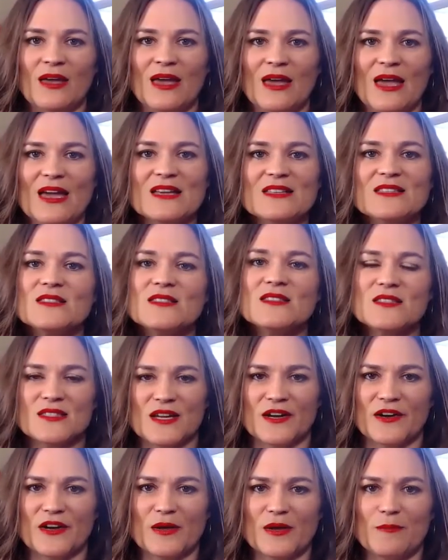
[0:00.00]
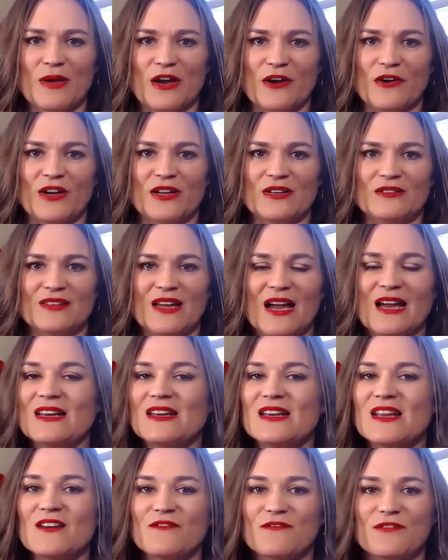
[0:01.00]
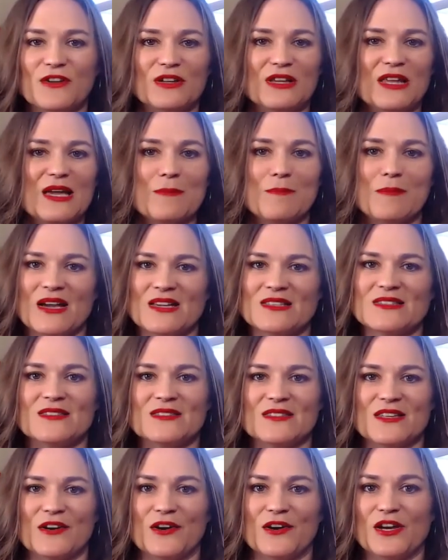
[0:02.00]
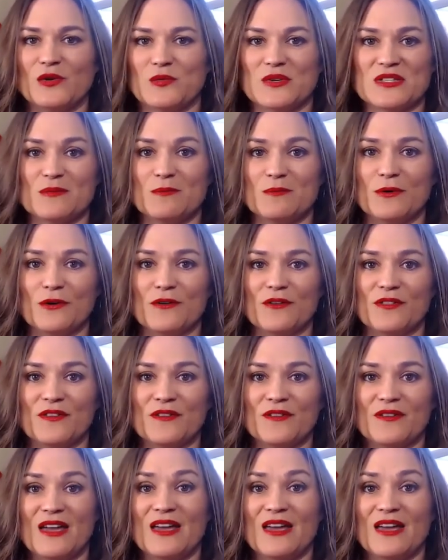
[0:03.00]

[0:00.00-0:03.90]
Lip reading: As a cesarean parent, I did not feel like my cesarean was a birth.